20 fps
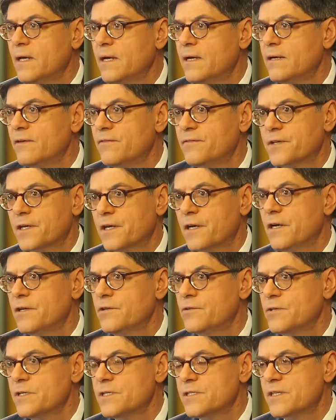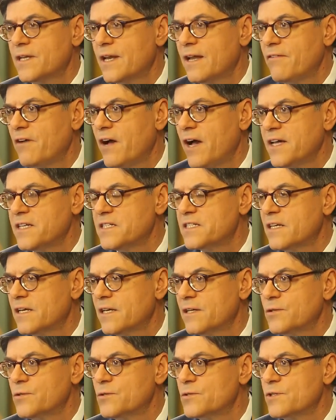to countries that have high
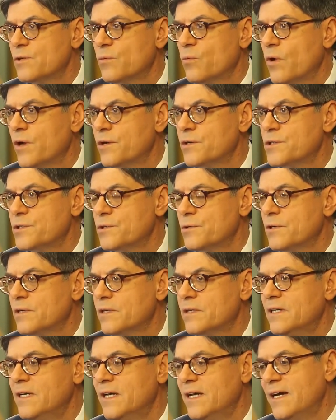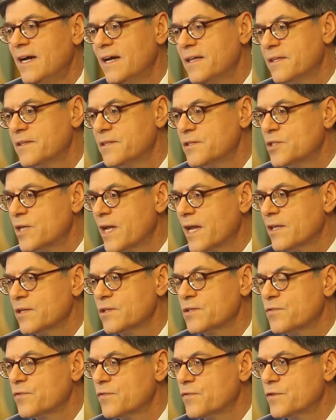standards that want to join. I think the
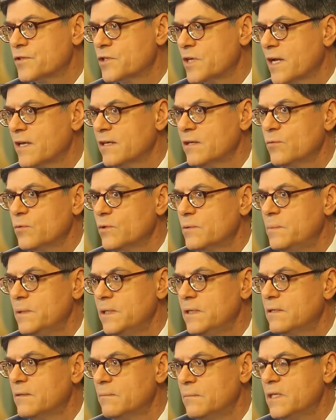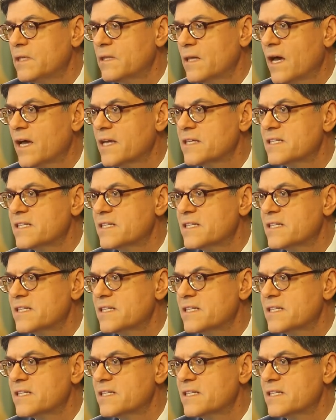challenge for China would be to meet the high